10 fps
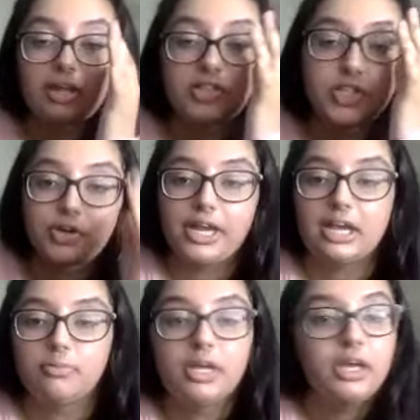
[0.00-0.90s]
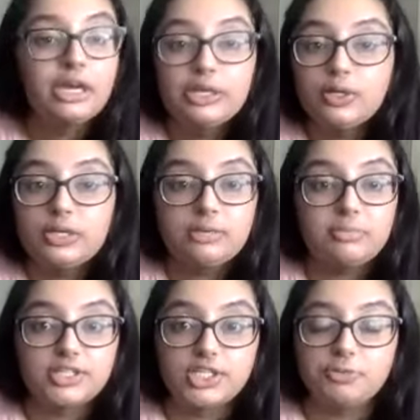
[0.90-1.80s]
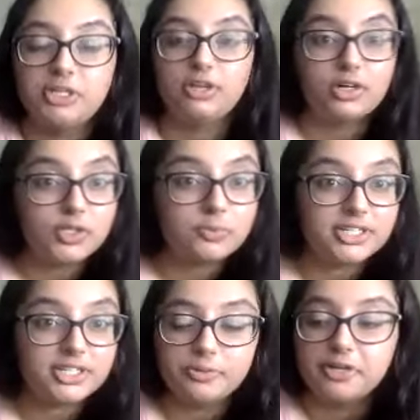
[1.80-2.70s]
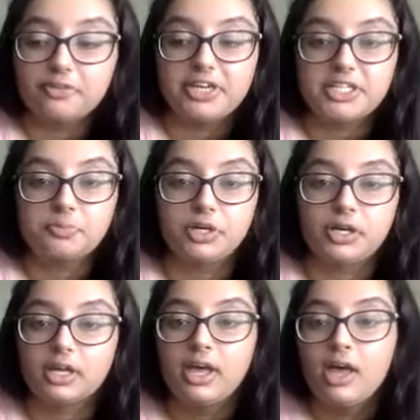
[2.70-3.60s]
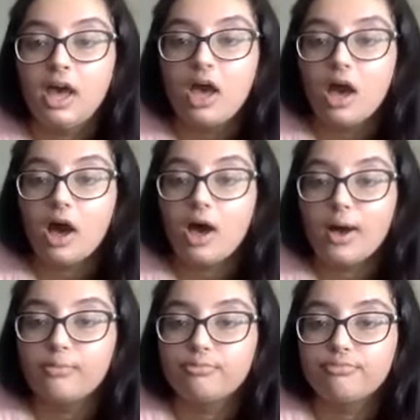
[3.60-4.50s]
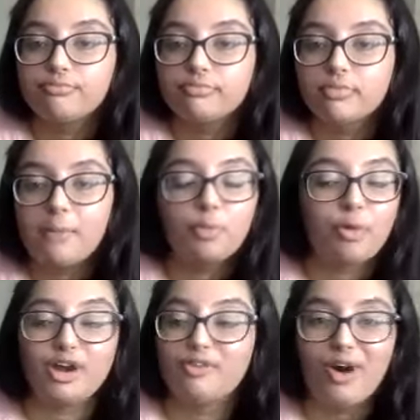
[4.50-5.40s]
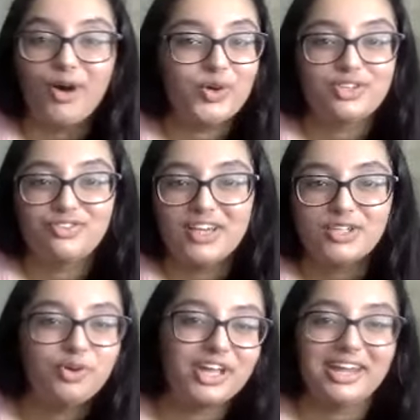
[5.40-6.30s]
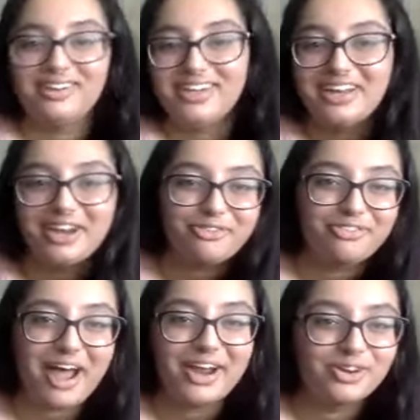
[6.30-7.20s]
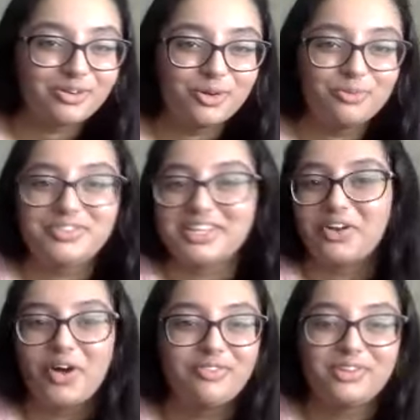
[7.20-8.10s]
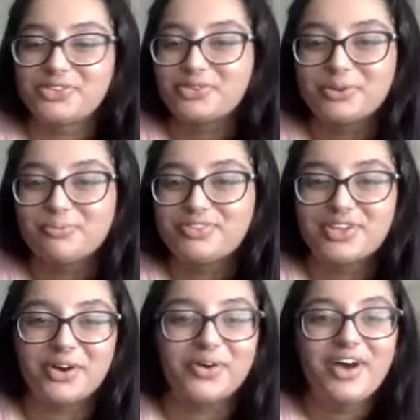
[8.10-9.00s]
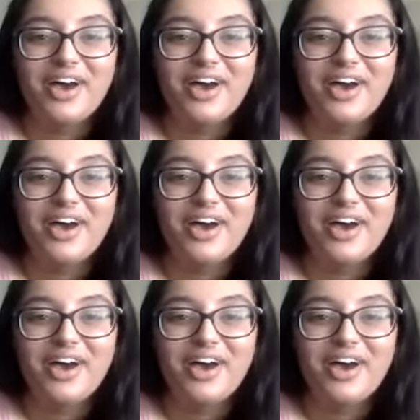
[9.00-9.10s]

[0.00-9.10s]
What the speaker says: Instagram. You can message me. You can also message me on Facebook. I'm a part of all those Facebook Indian air fryer groups and all those groups. So